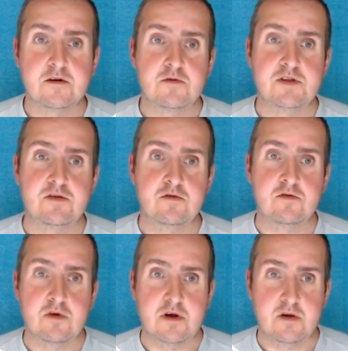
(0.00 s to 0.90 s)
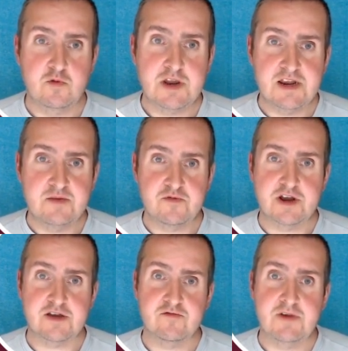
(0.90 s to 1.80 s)
We do weekly
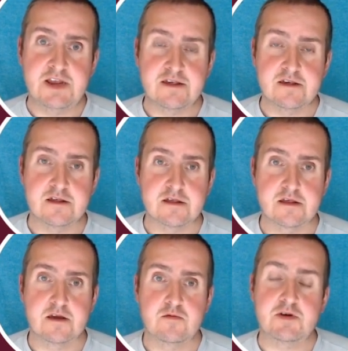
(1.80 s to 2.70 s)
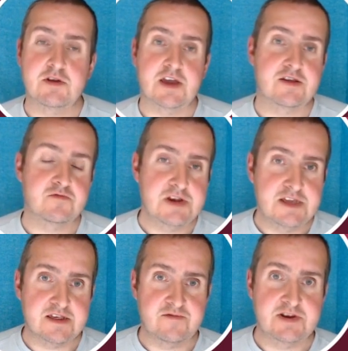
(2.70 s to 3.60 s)
production releases we could actually
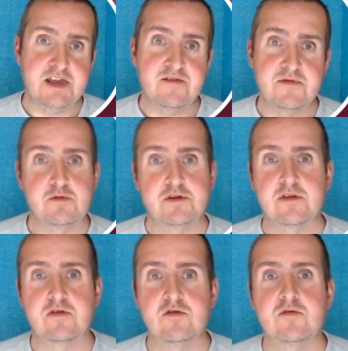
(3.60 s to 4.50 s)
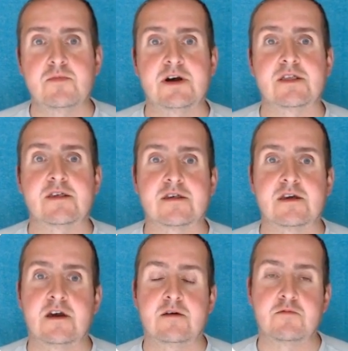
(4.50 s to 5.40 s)
release every day if we wanted to, but
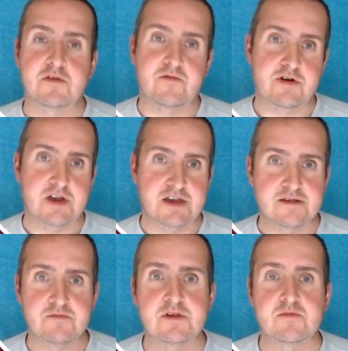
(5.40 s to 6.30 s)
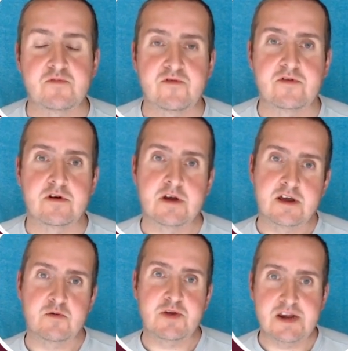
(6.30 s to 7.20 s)
uh, most of our customers prefer
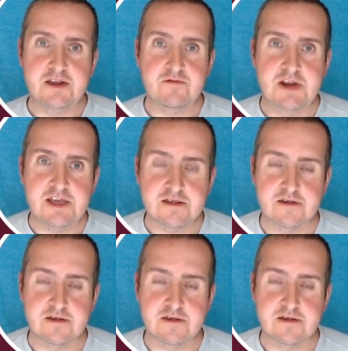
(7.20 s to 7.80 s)
a weekly release.